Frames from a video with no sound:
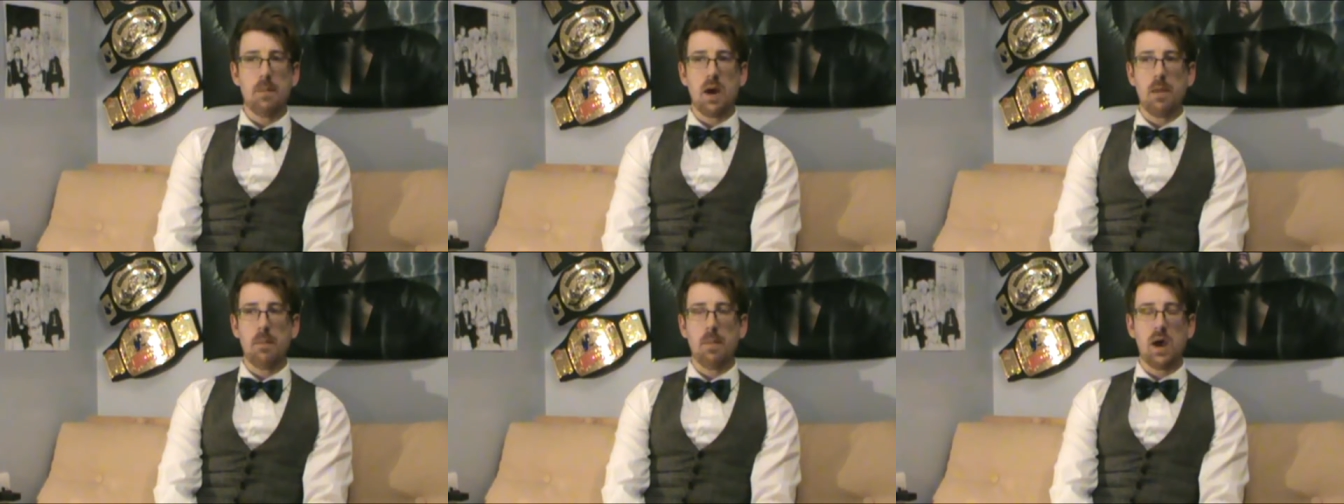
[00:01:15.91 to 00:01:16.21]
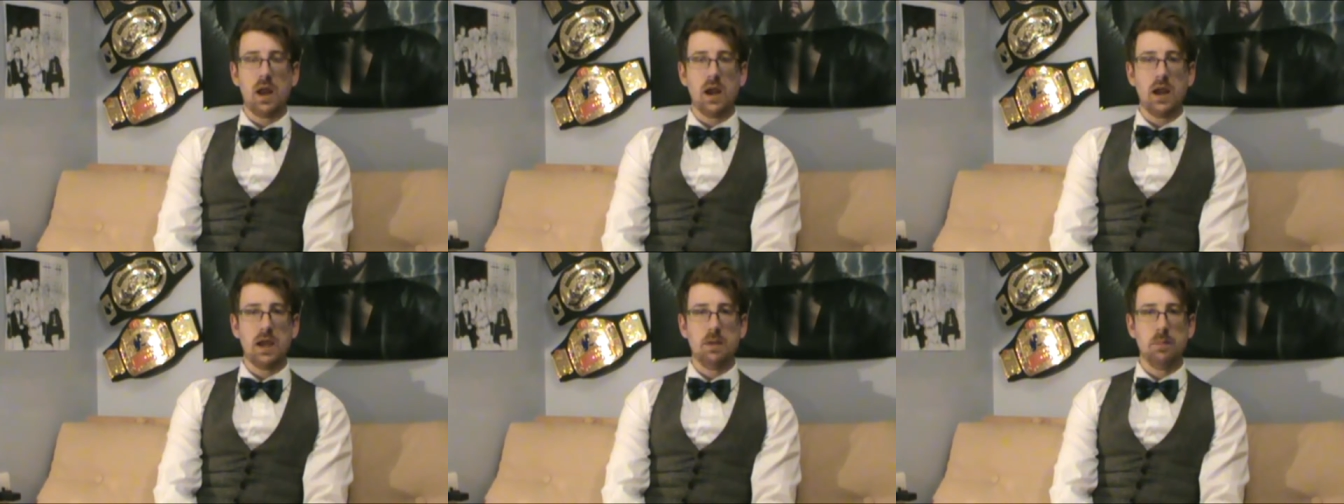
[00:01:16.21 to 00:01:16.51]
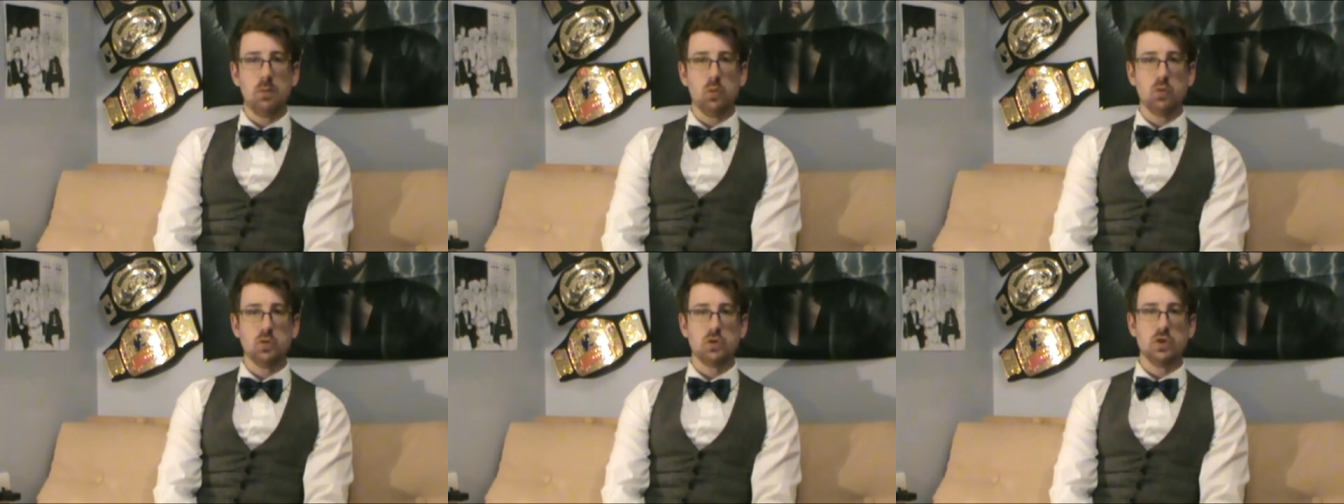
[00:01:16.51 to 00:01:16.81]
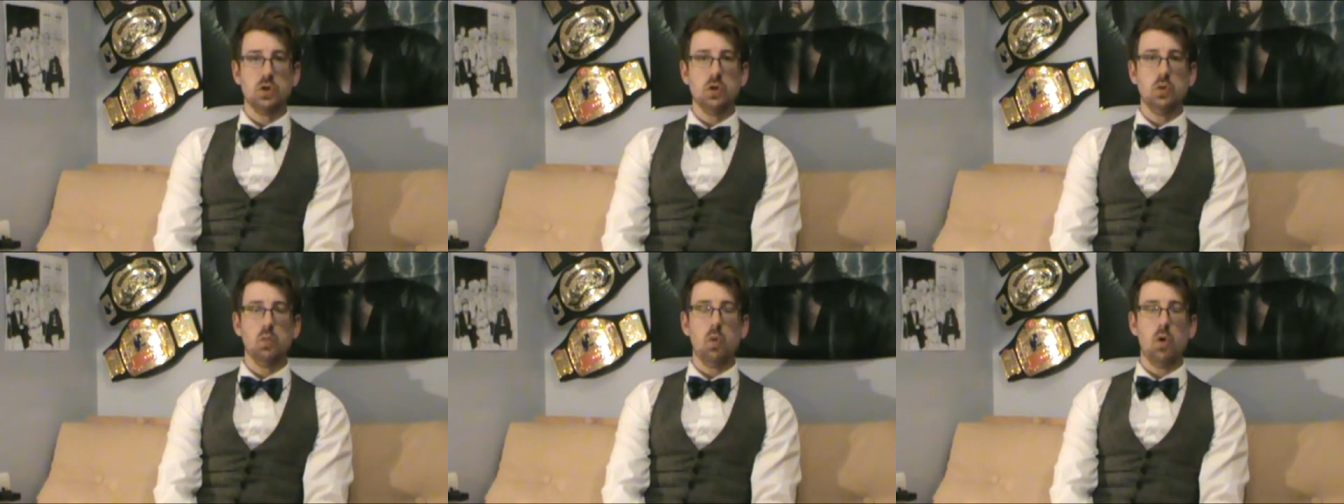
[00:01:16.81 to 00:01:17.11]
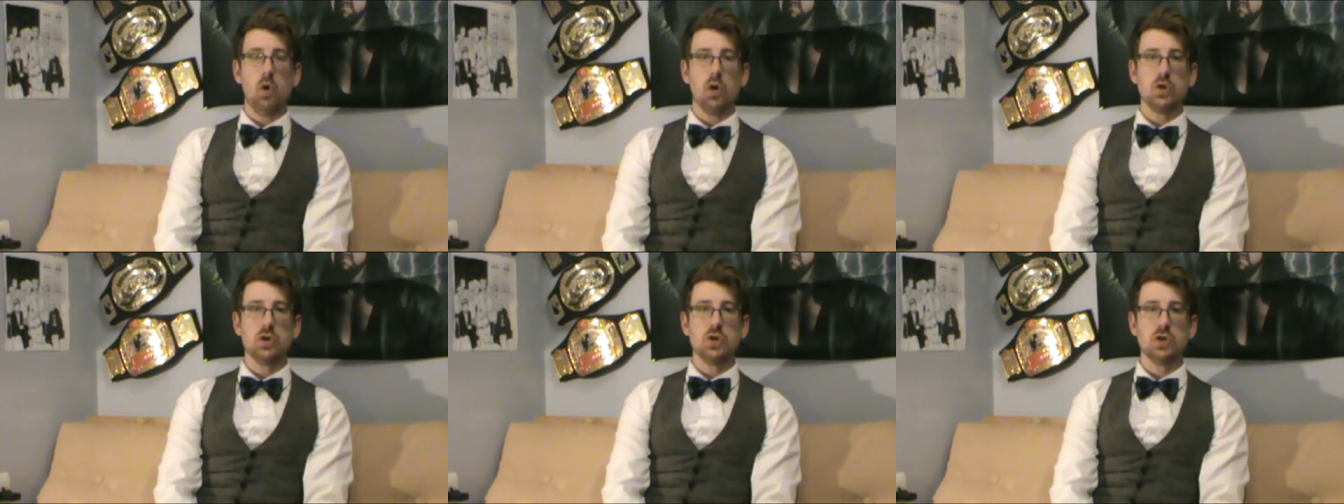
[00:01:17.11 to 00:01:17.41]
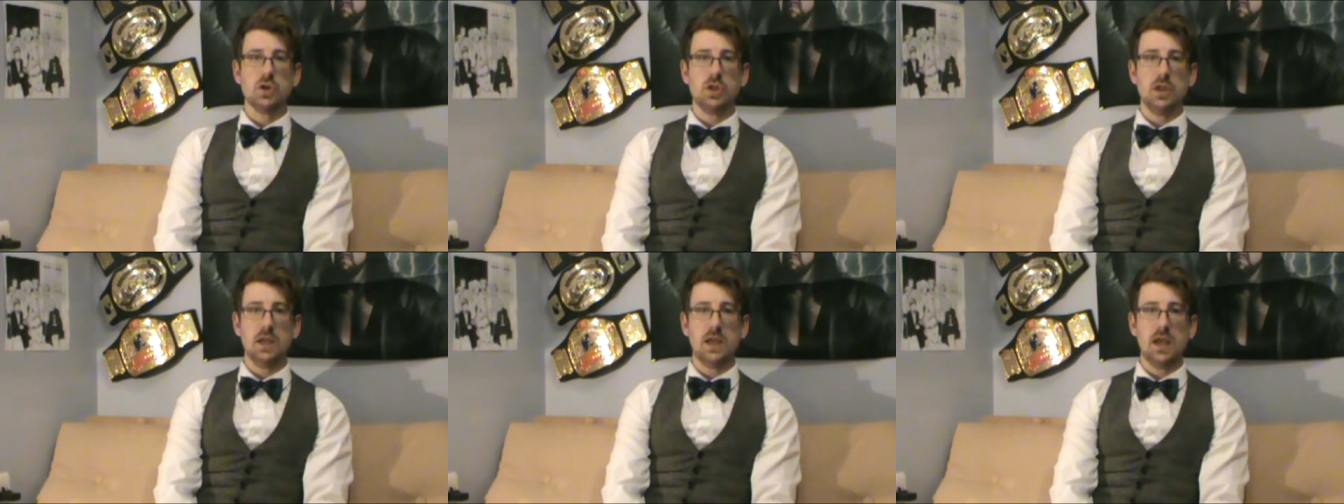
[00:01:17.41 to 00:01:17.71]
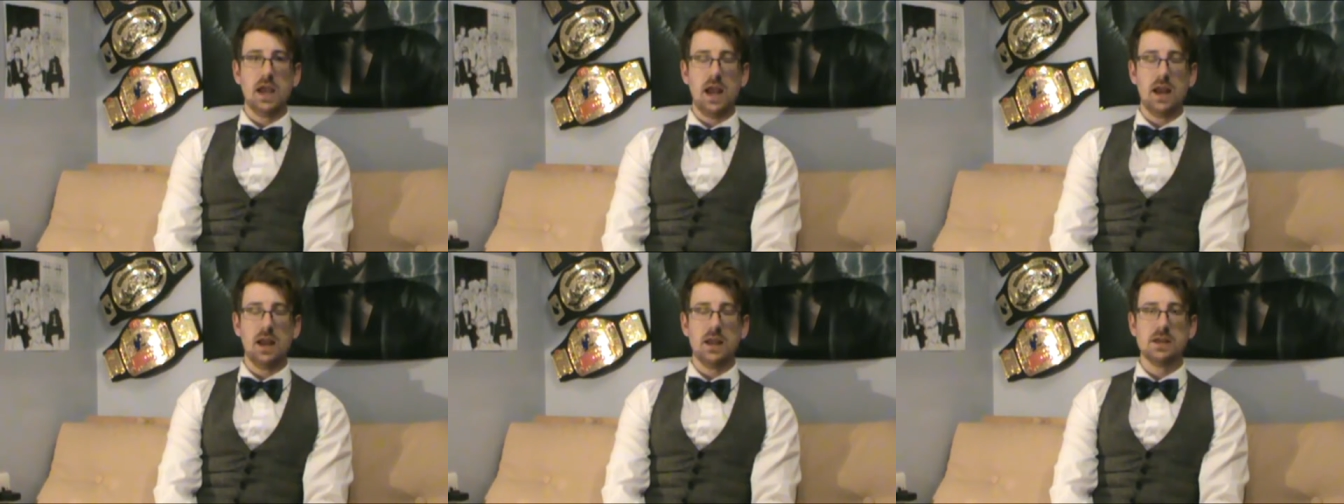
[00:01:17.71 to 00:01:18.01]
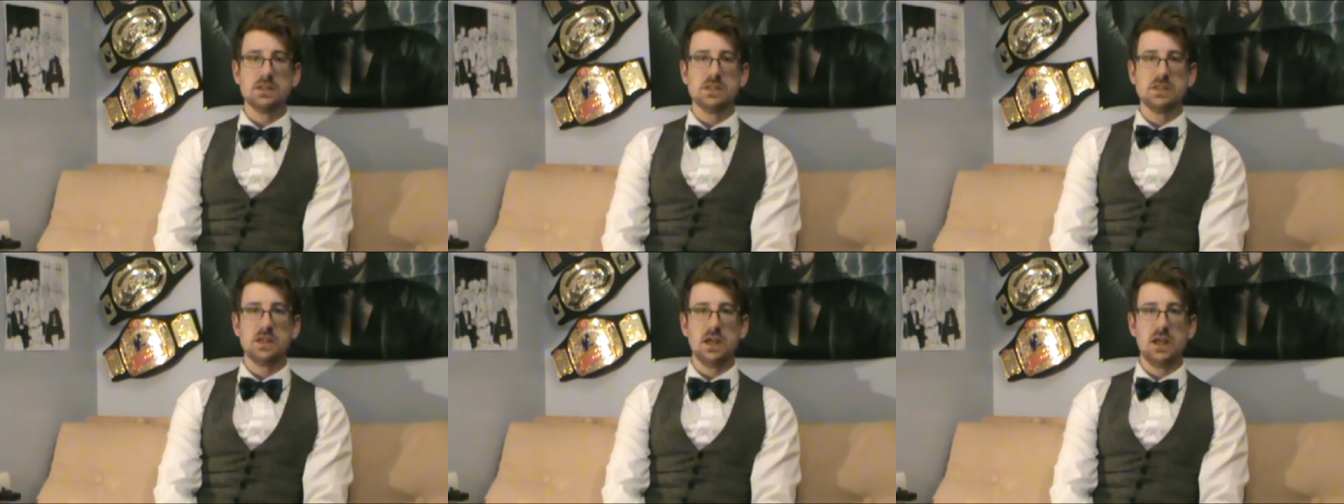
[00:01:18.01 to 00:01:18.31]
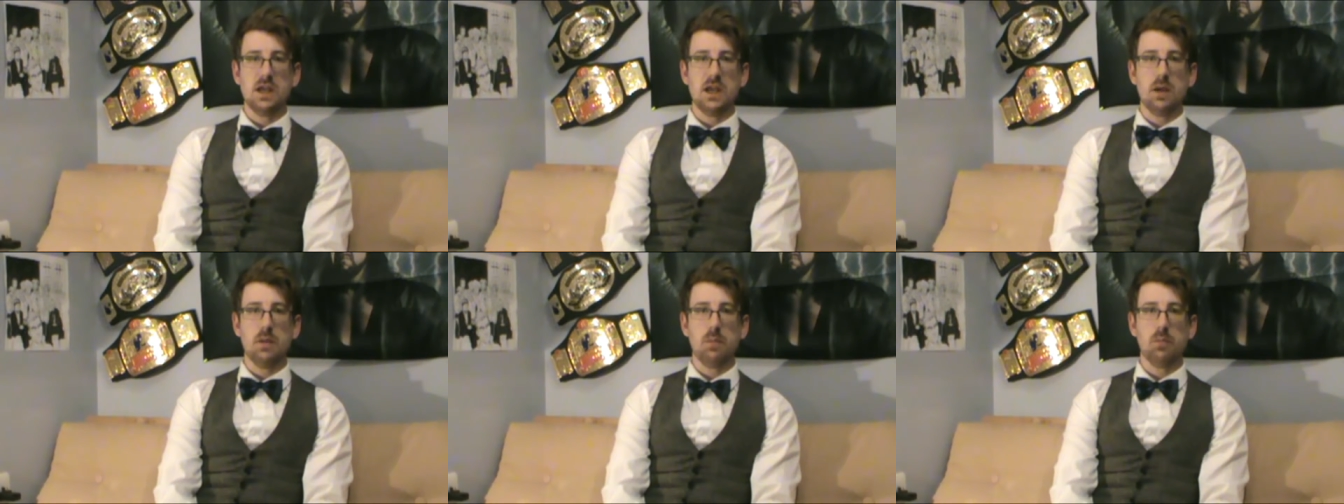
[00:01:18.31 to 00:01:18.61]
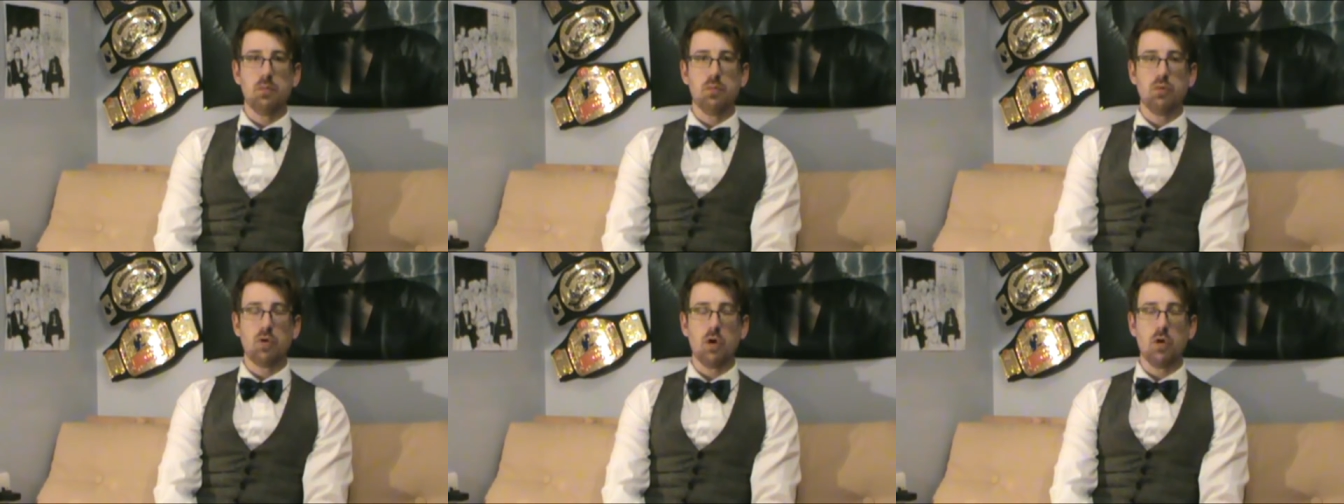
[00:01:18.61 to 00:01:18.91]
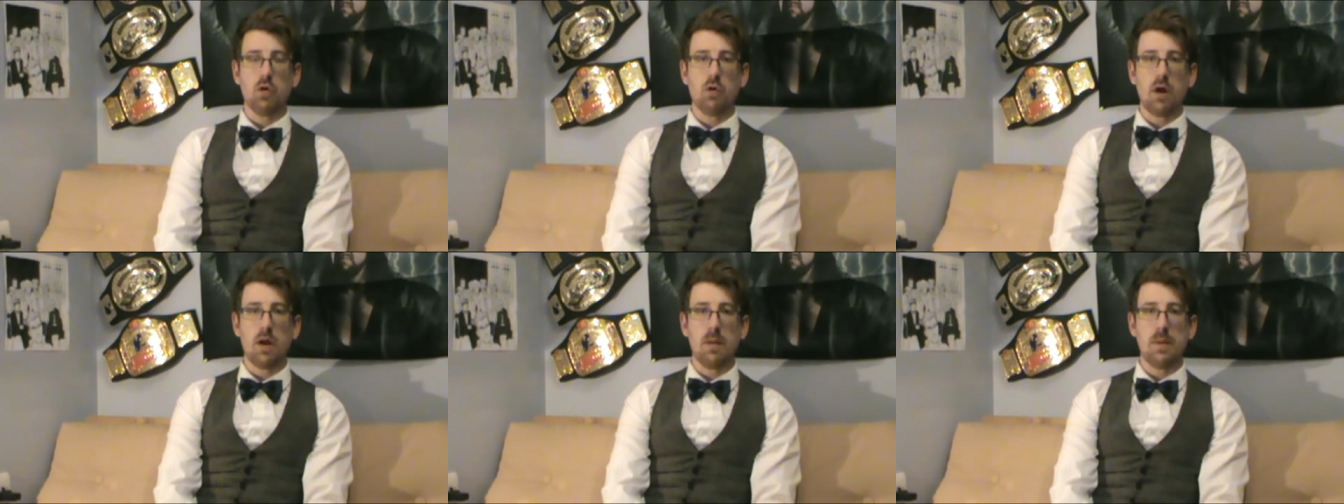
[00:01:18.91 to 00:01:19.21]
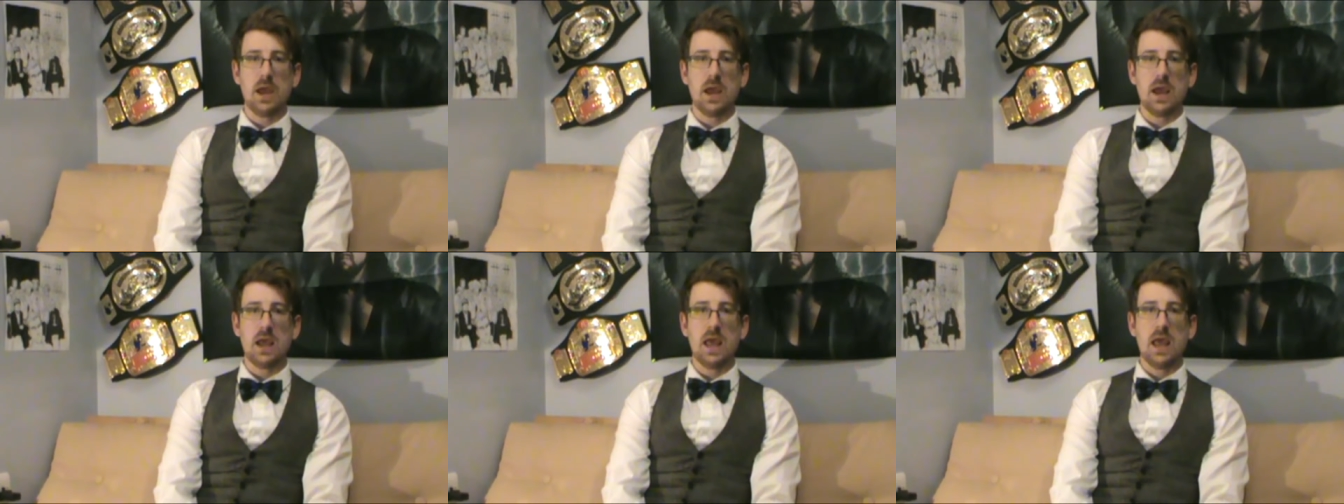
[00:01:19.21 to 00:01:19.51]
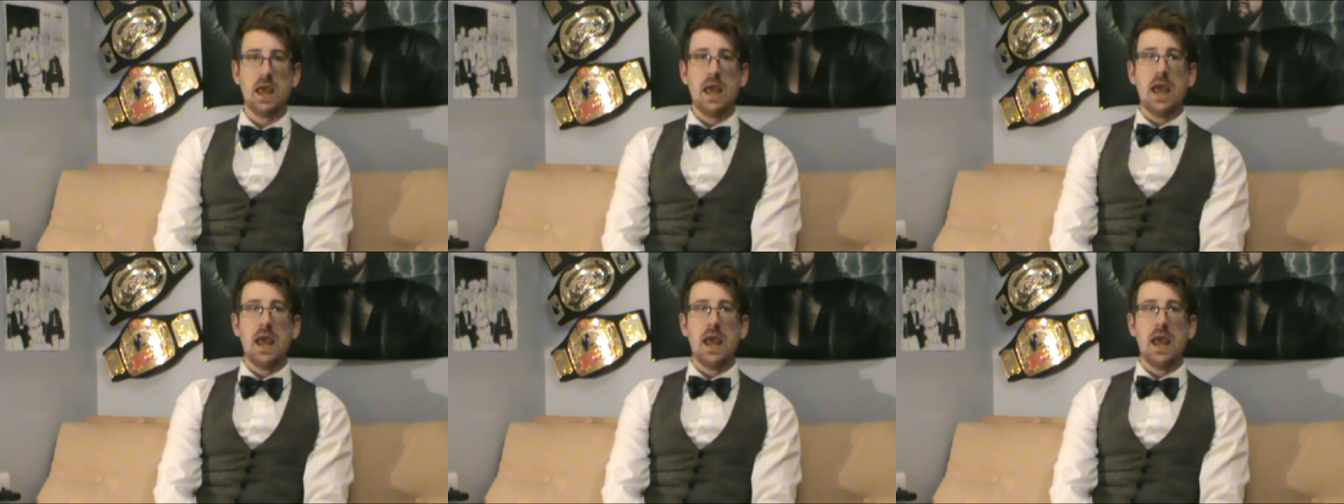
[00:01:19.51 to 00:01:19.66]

I'm unable to watch the NXT programming